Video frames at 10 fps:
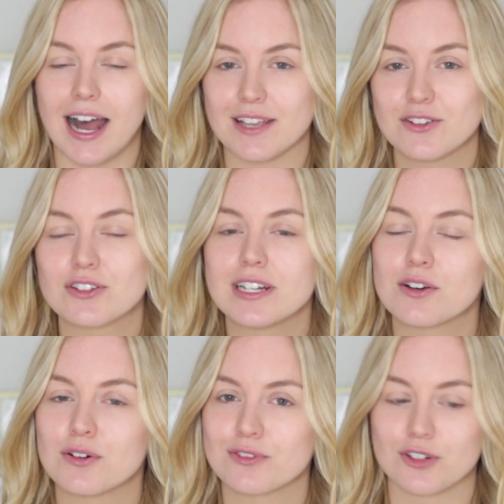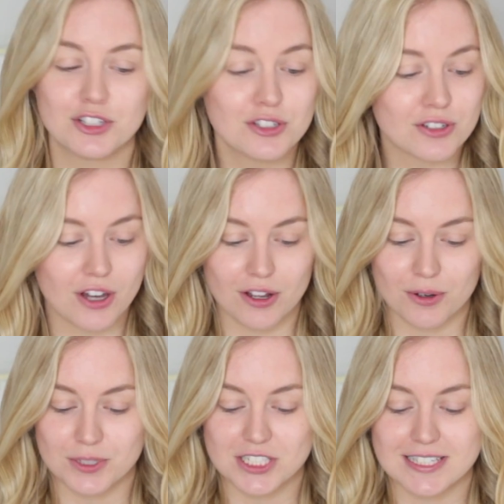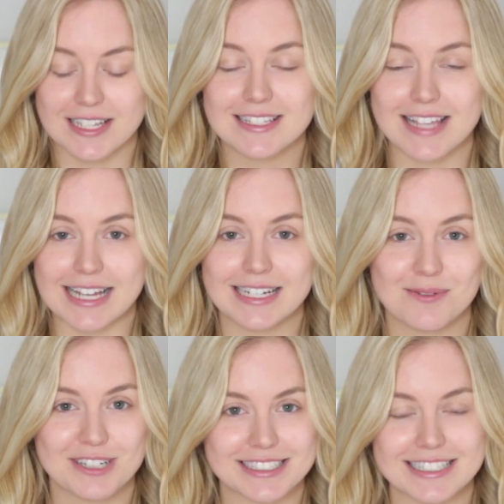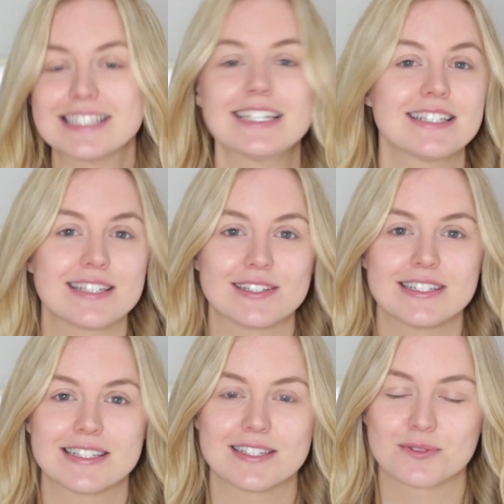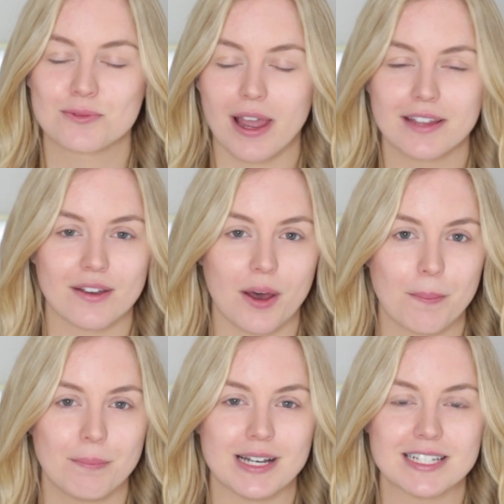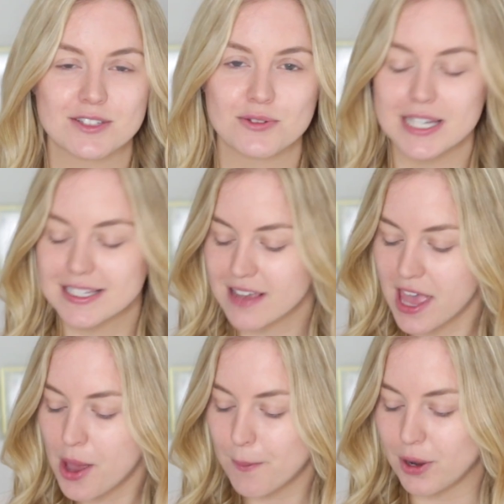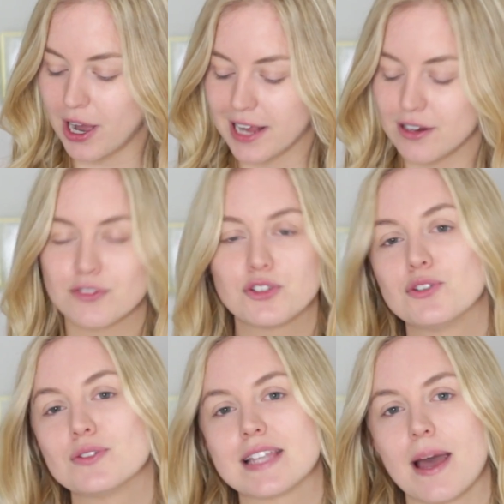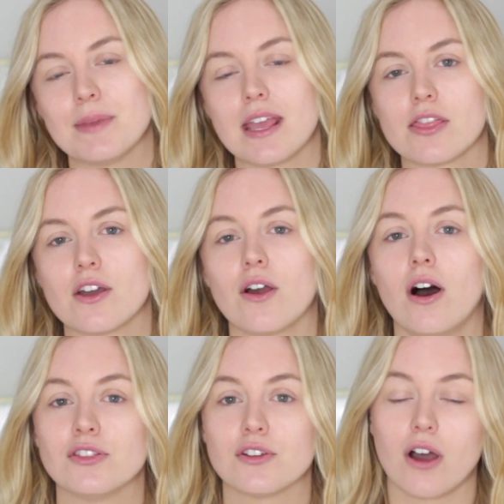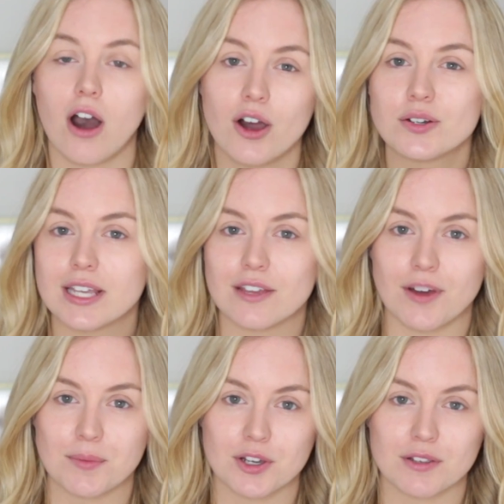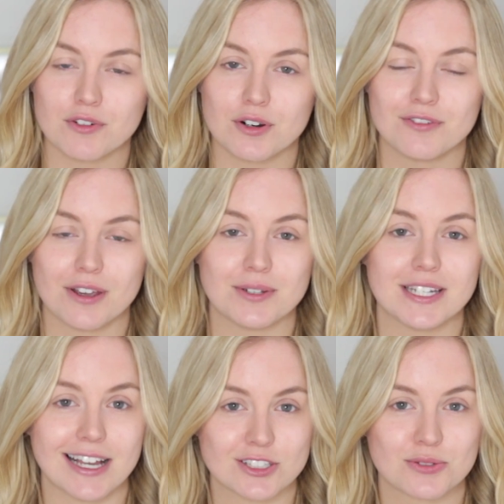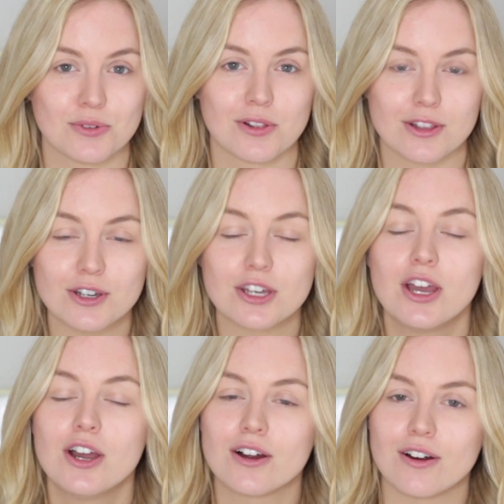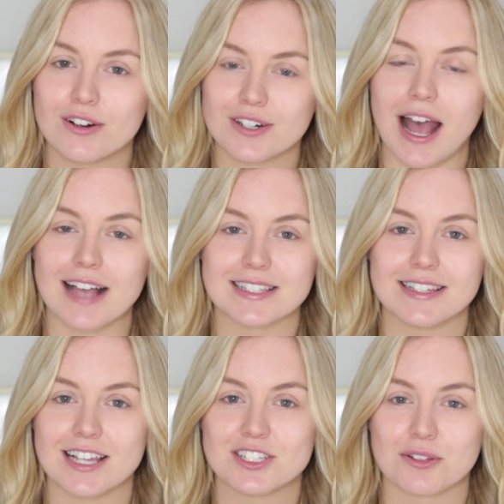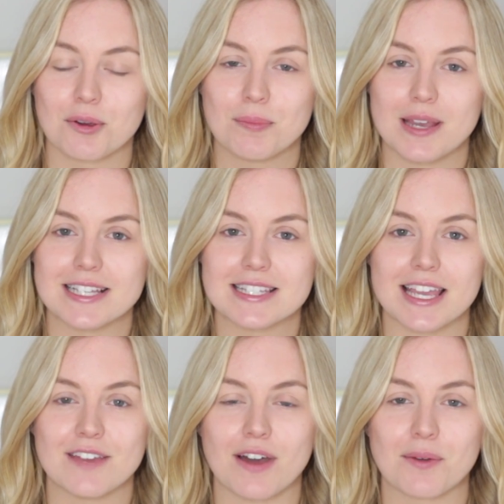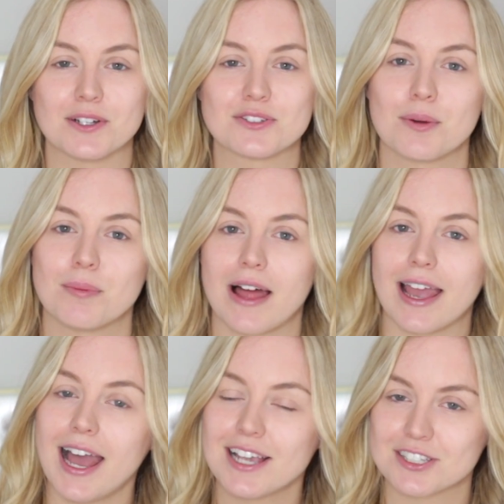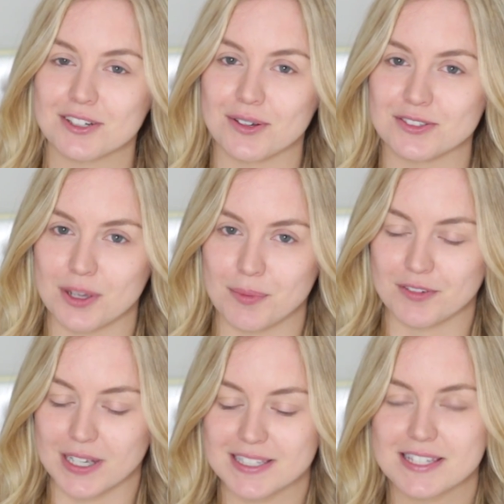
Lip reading: I usually go for a nude color, which is exactly what this is, so this is right up my street. But I love to use them either on their own if I'm going for a very natural look, or as an eyeshadow base if I want to apply eyeshadow on top of it.